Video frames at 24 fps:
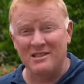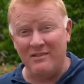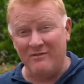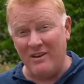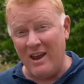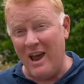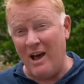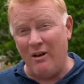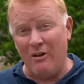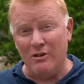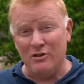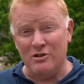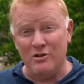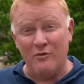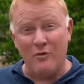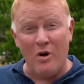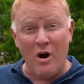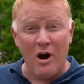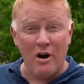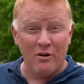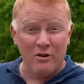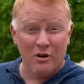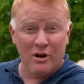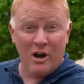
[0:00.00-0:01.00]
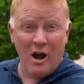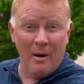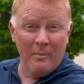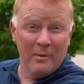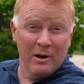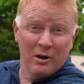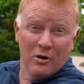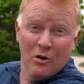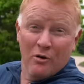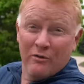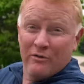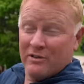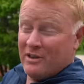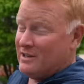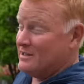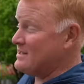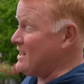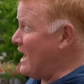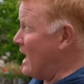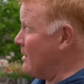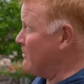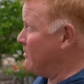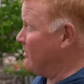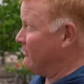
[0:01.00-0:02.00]
of gallons of water coming over the
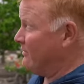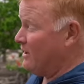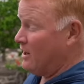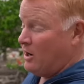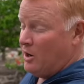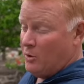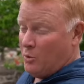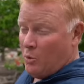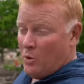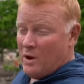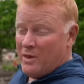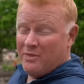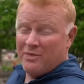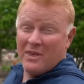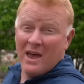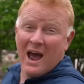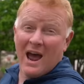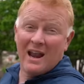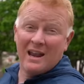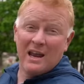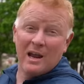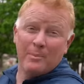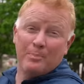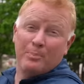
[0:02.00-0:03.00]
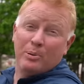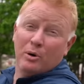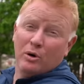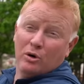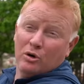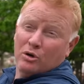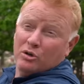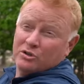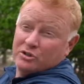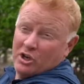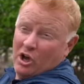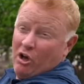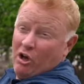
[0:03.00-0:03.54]
top of it. And with that, it pulls a